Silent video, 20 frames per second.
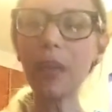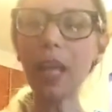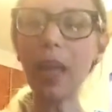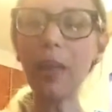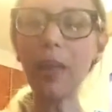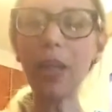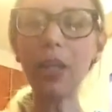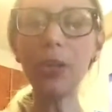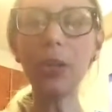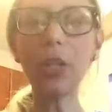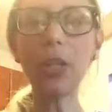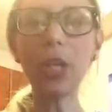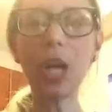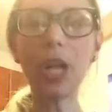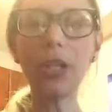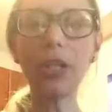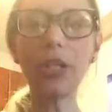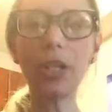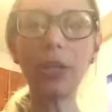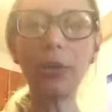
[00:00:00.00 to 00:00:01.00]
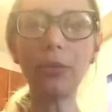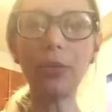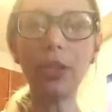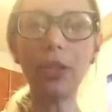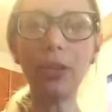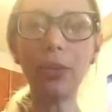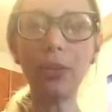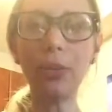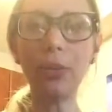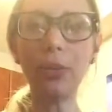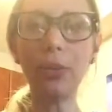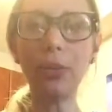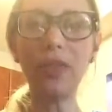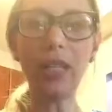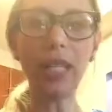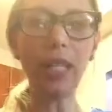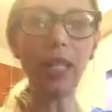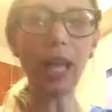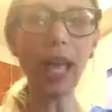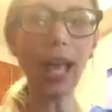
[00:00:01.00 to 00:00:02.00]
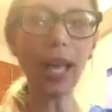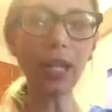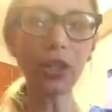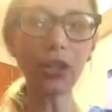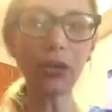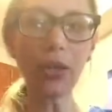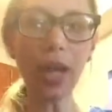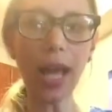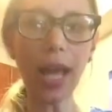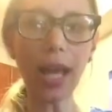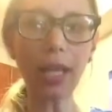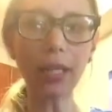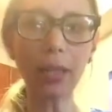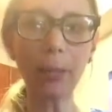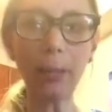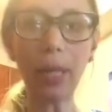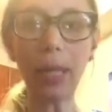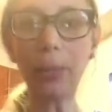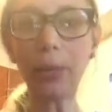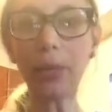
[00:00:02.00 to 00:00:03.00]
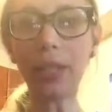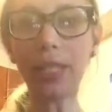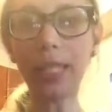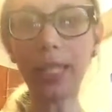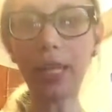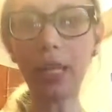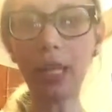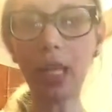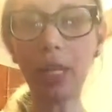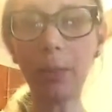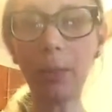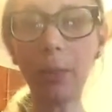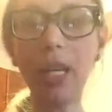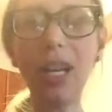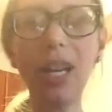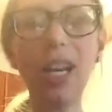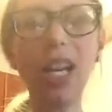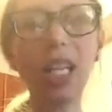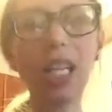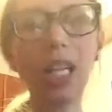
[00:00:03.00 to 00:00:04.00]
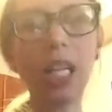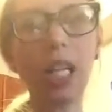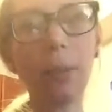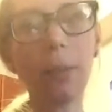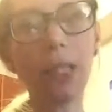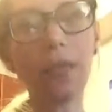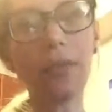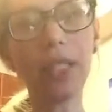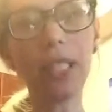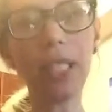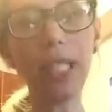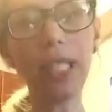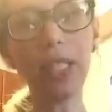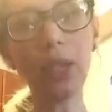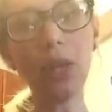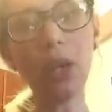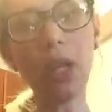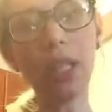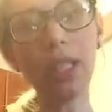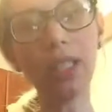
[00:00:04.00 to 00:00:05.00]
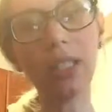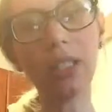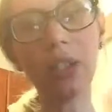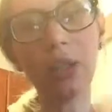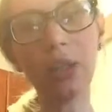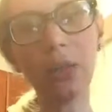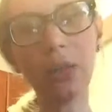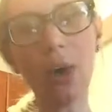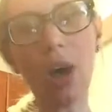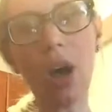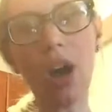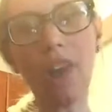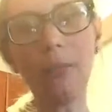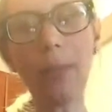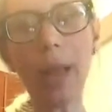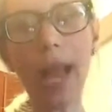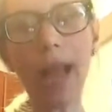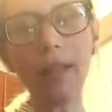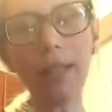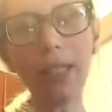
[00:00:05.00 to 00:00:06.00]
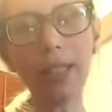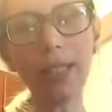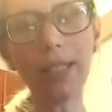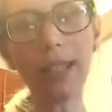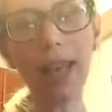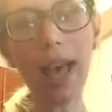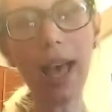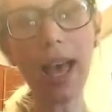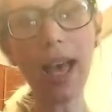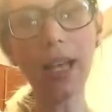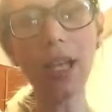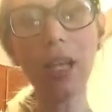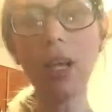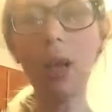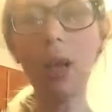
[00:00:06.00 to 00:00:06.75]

And then you can also do vanilla extract, maple syrup, a little bit of sea salt to off balance that,